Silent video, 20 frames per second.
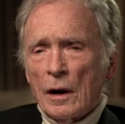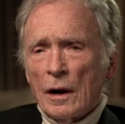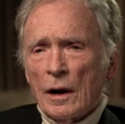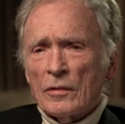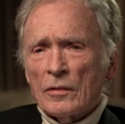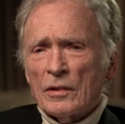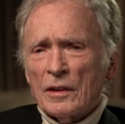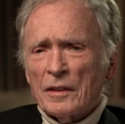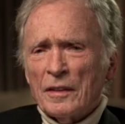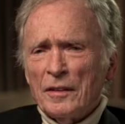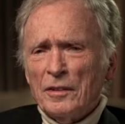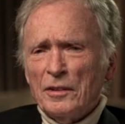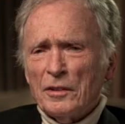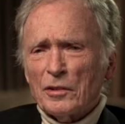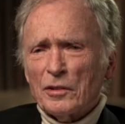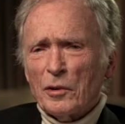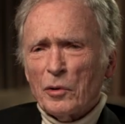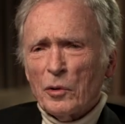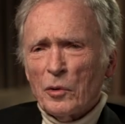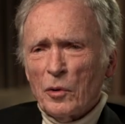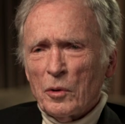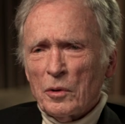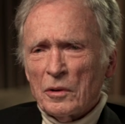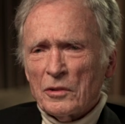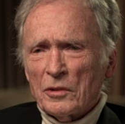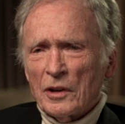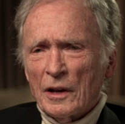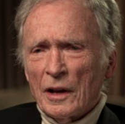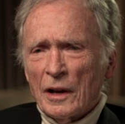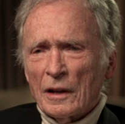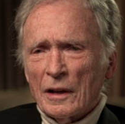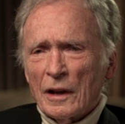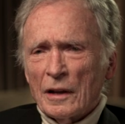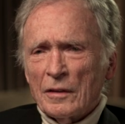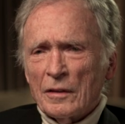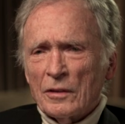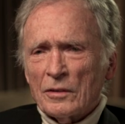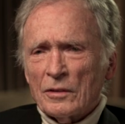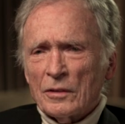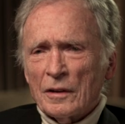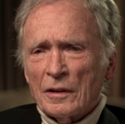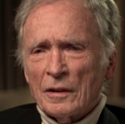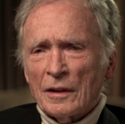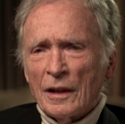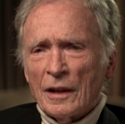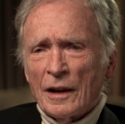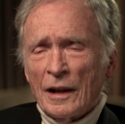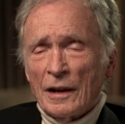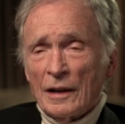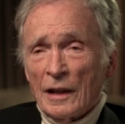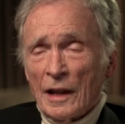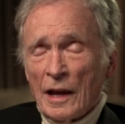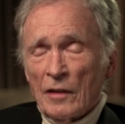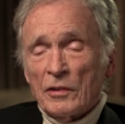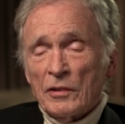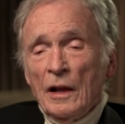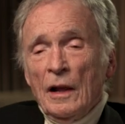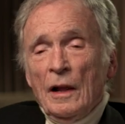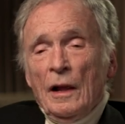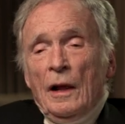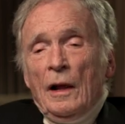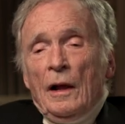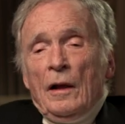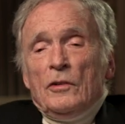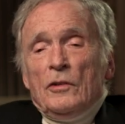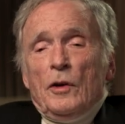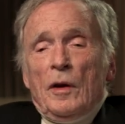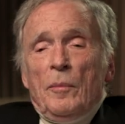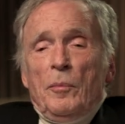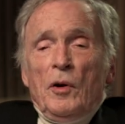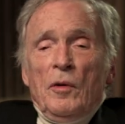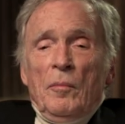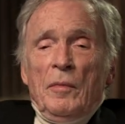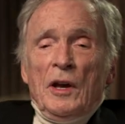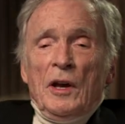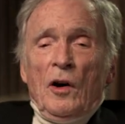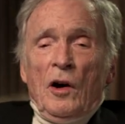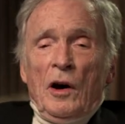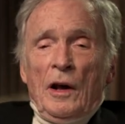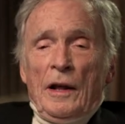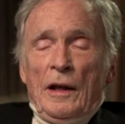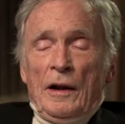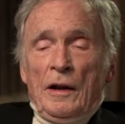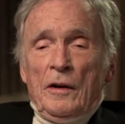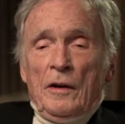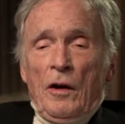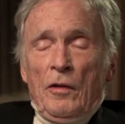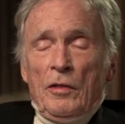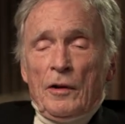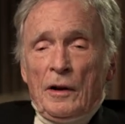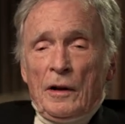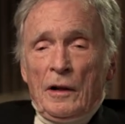I said, "This is cruel, Jack. I just didn't get any laughs." So he put me on at another